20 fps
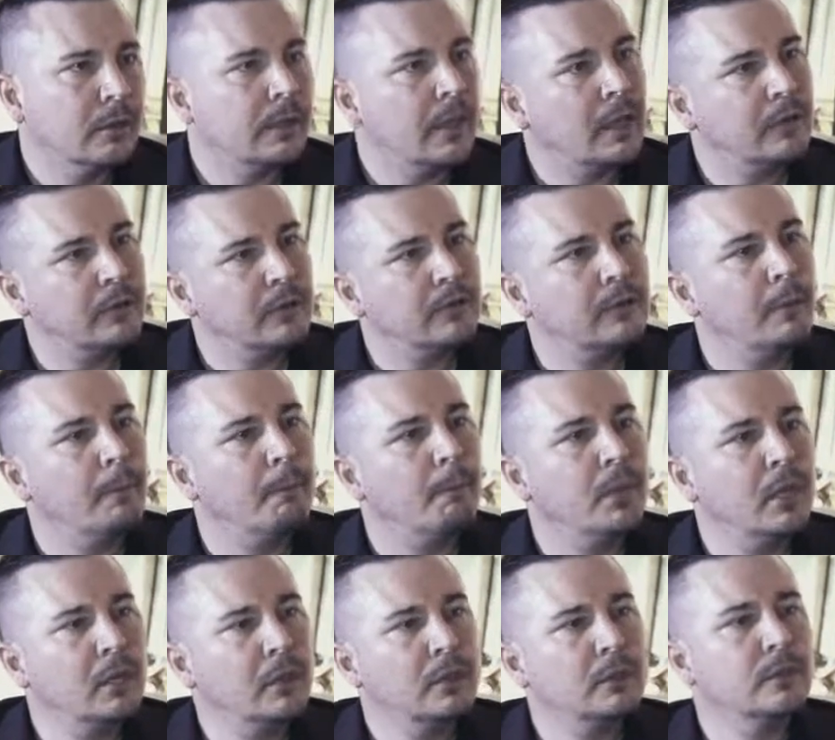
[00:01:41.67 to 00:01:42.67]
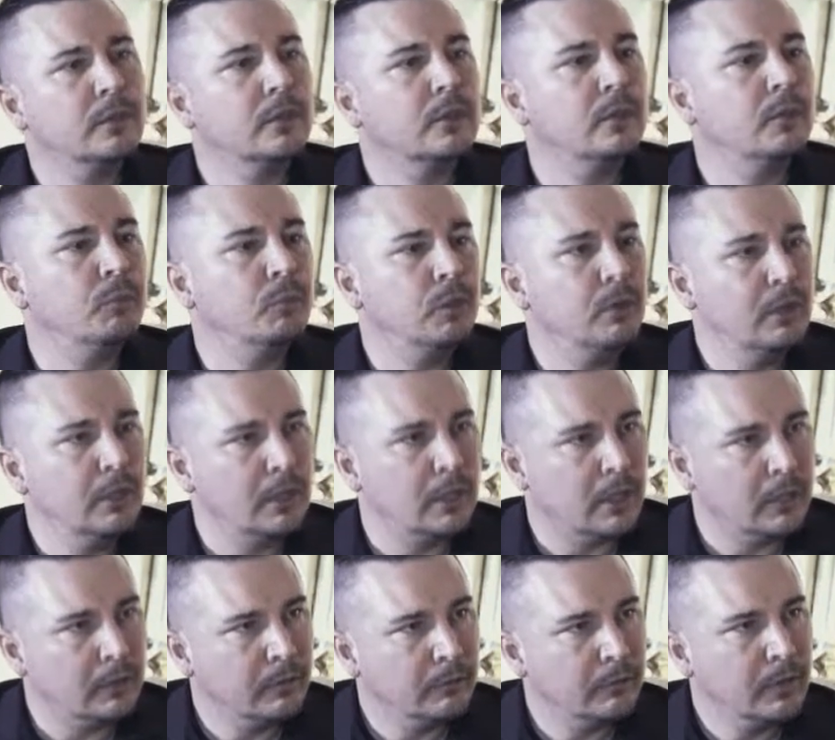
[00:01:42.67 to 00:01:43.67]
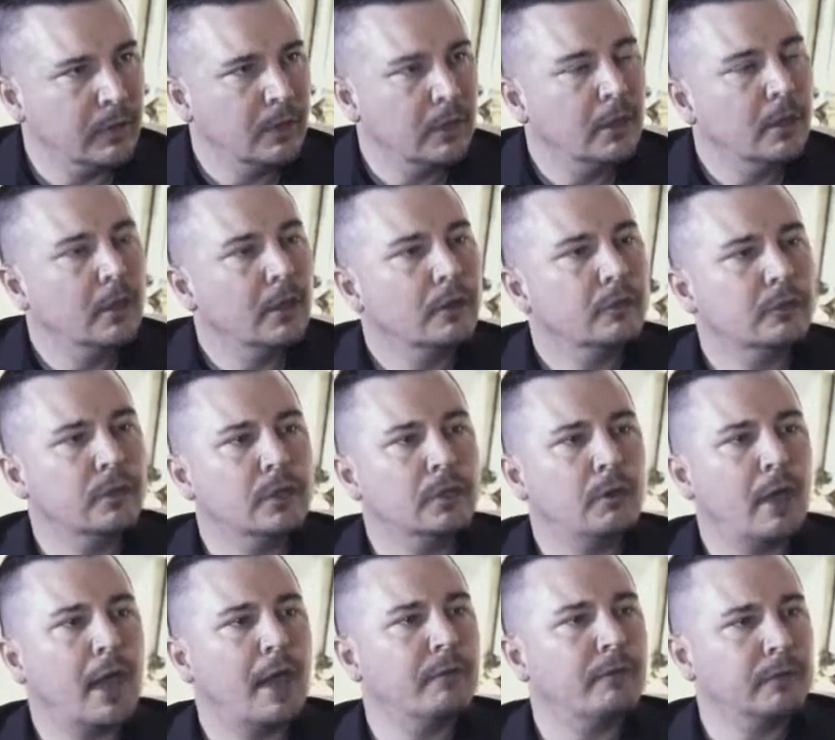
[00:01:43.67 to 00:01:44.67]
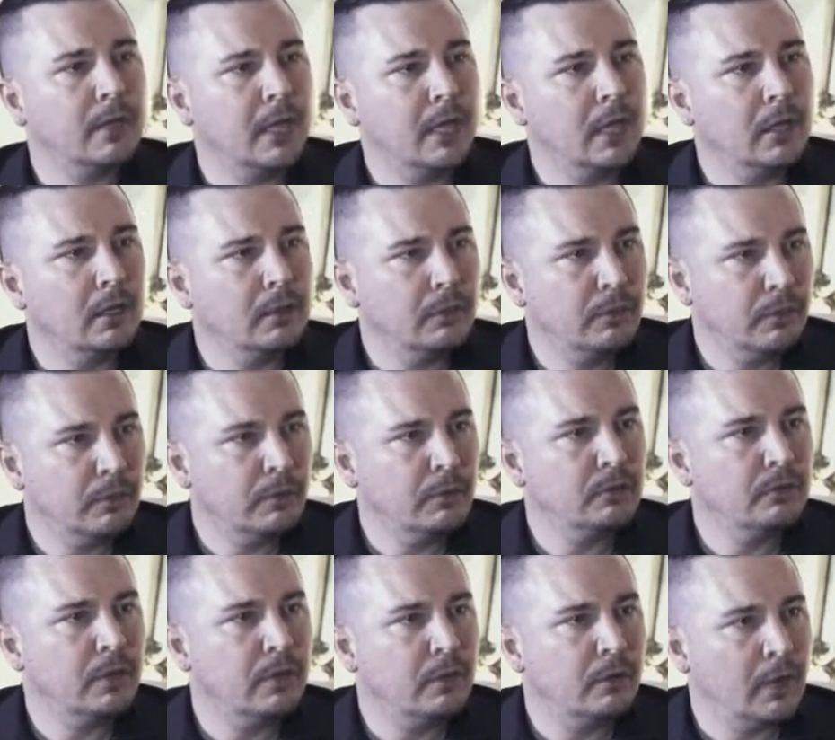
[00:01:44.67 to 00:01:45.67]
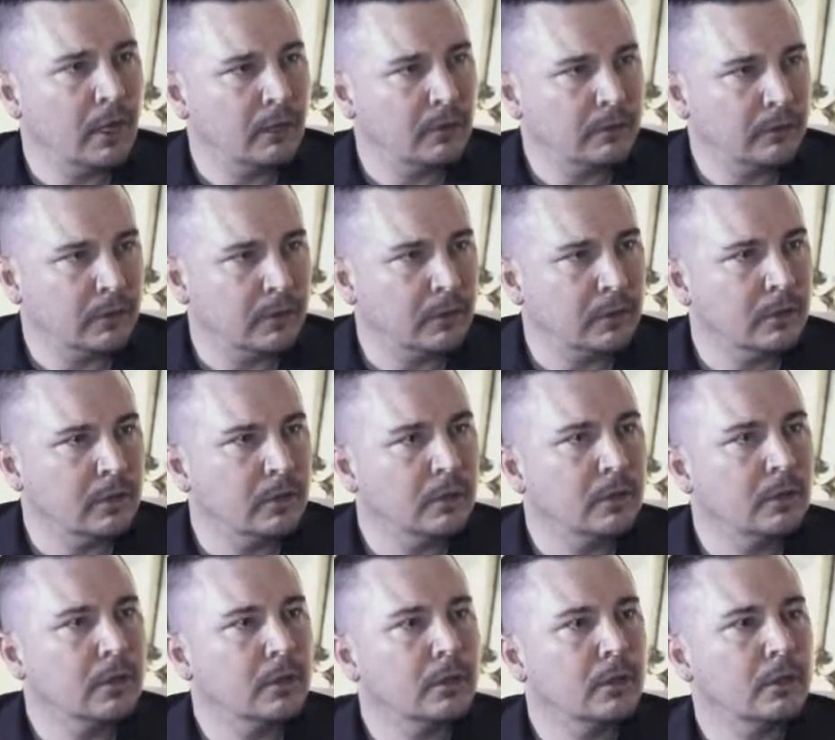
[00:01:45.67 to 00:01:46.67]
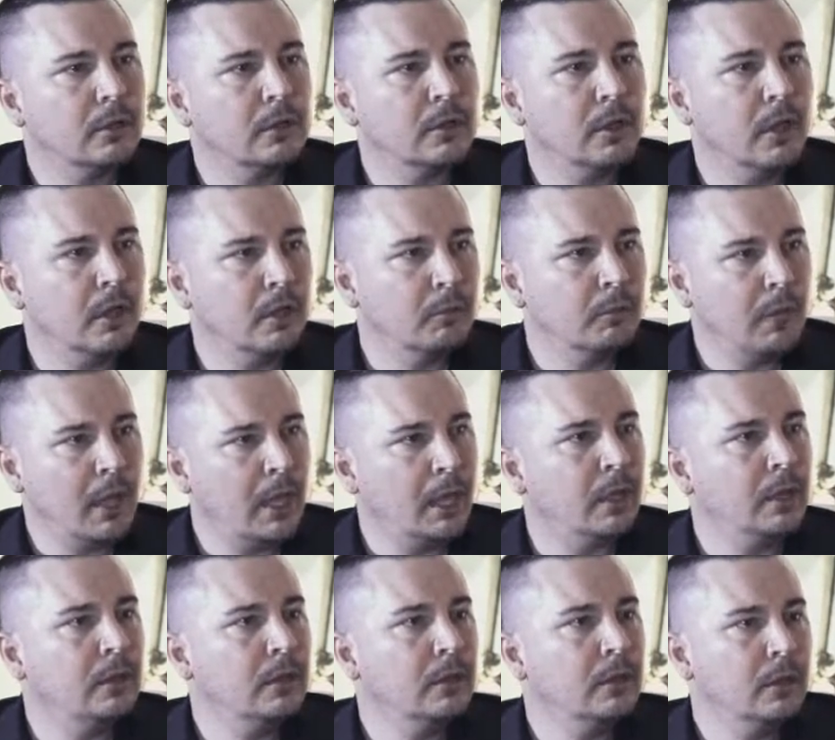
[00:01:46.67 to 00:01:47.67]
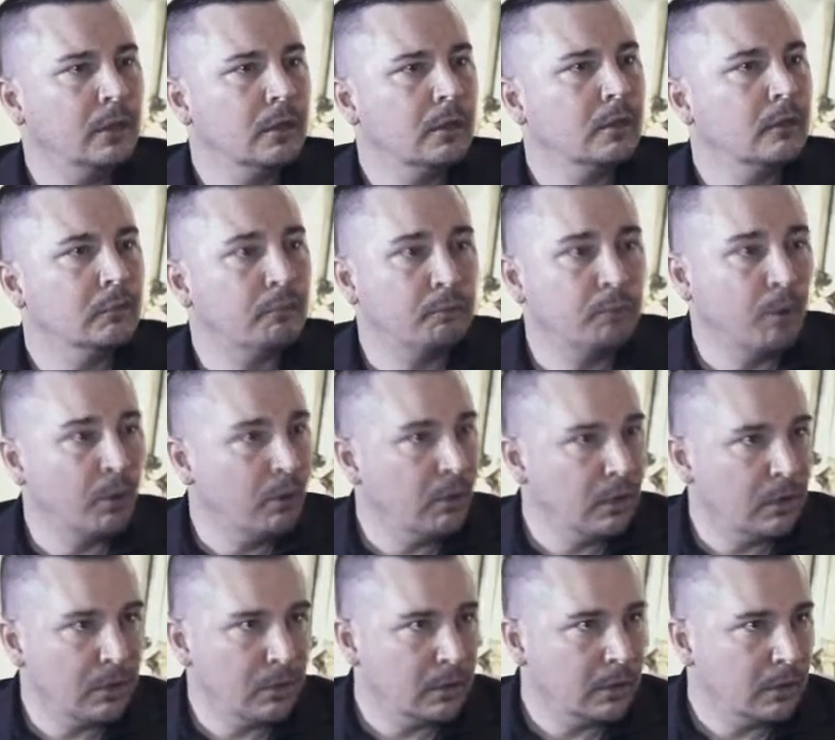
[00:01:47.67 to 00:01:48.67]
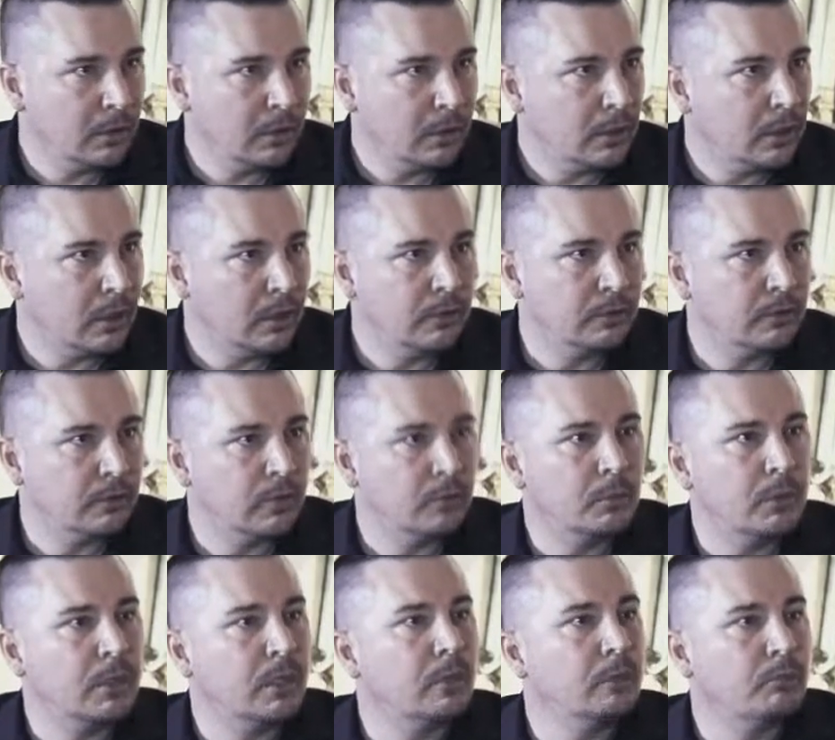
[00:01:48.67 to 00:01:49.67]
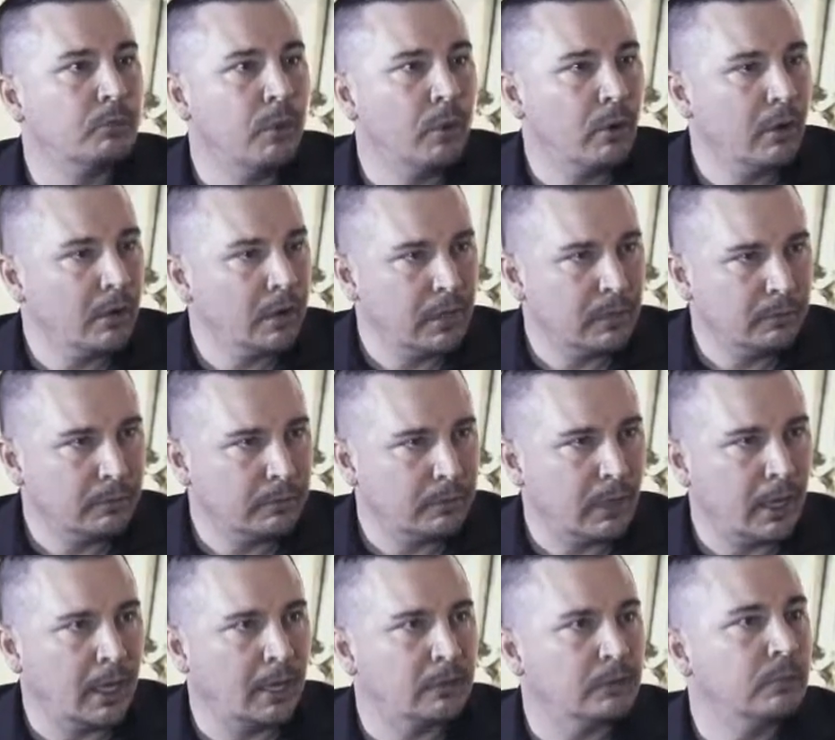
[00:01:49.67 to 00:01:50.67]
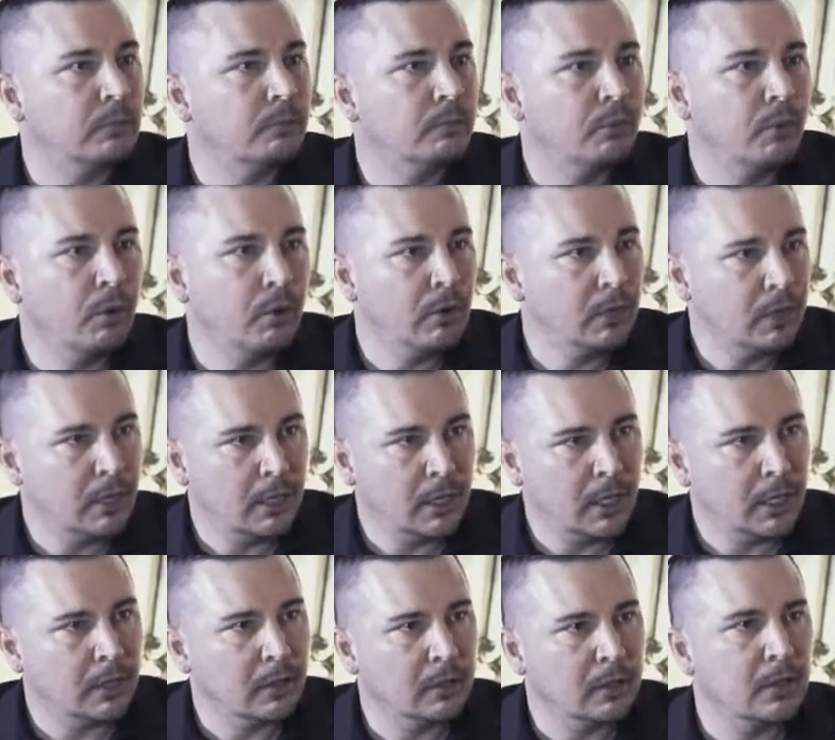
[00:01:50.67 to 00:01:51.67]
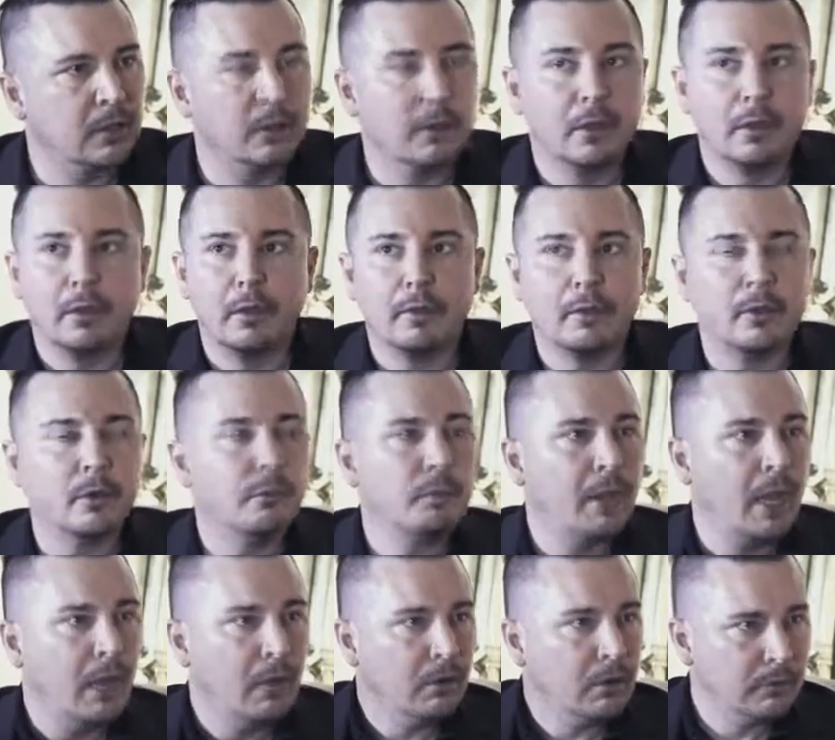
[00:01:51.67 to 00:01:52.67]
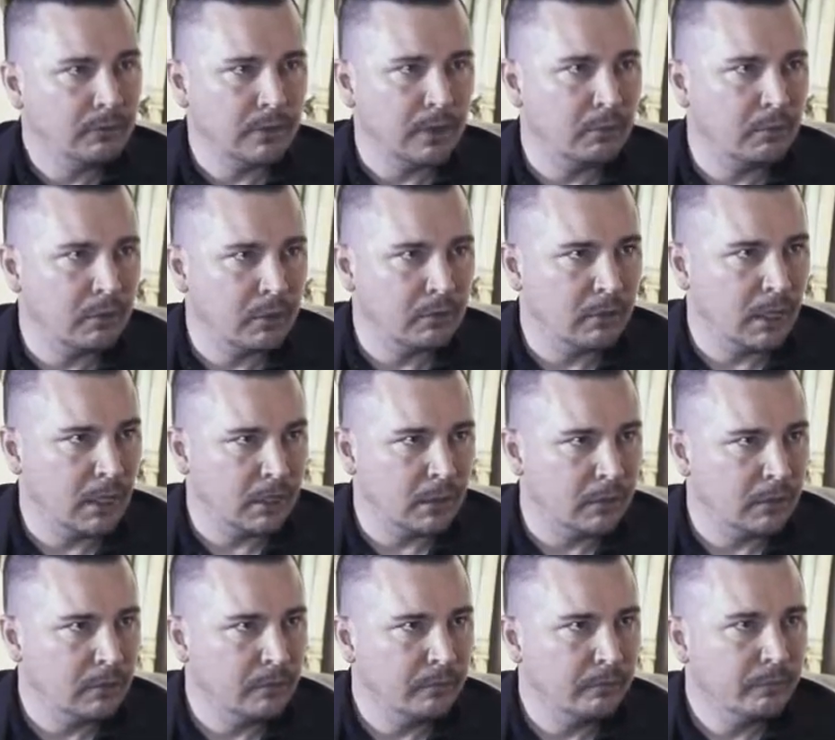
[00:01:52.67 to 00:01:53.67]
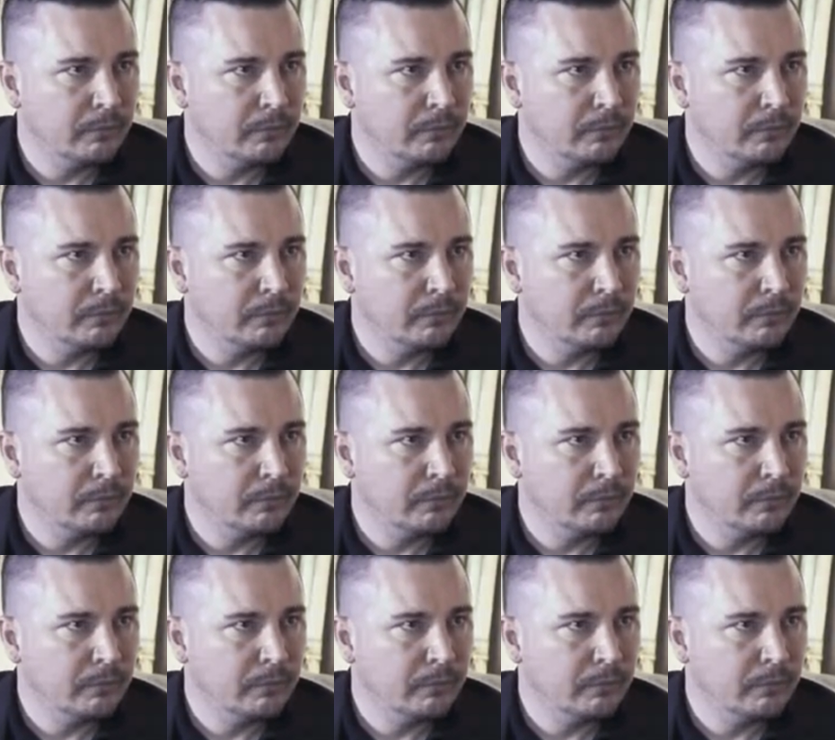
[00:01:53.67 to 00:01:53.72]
That doesn't build community. So you have second and third generation young men born in Germany, born in France, born in England. Their parents immigrated.